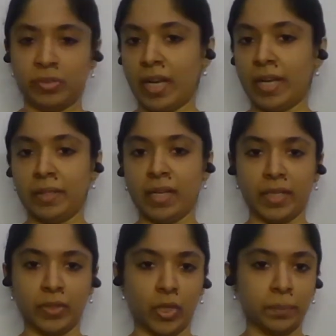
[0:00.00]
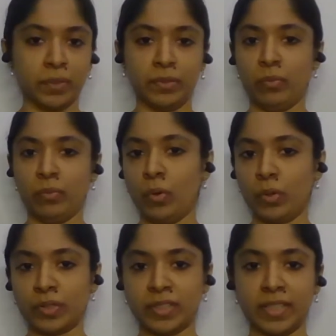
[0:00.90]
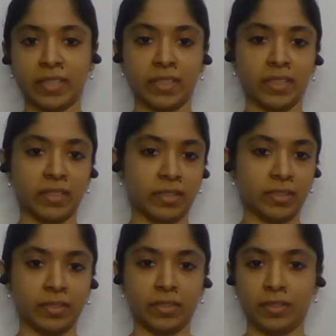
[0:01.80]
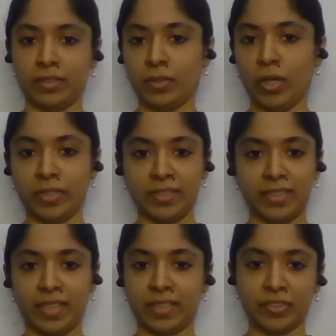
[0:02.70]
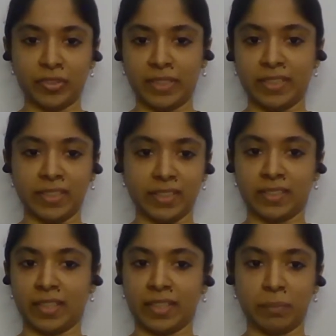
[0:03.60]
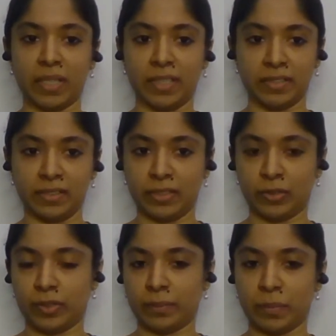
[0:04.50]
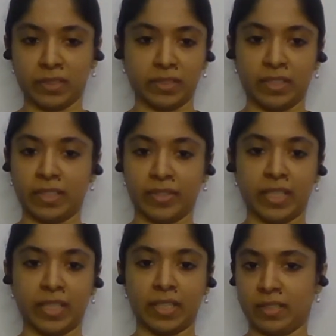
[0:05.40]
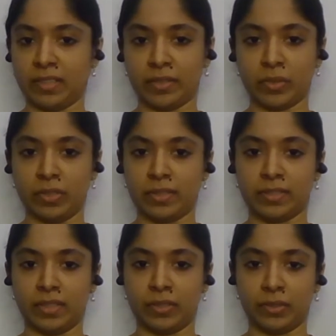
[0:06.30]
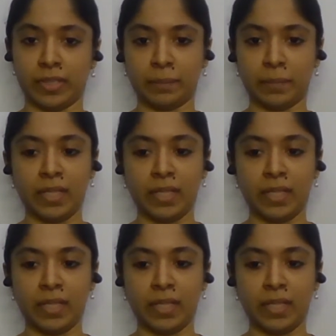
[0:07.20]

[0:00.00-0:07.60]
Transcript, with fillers: I I got provoked and got like triggers like by listening to them, but still regardless, I was listening to them.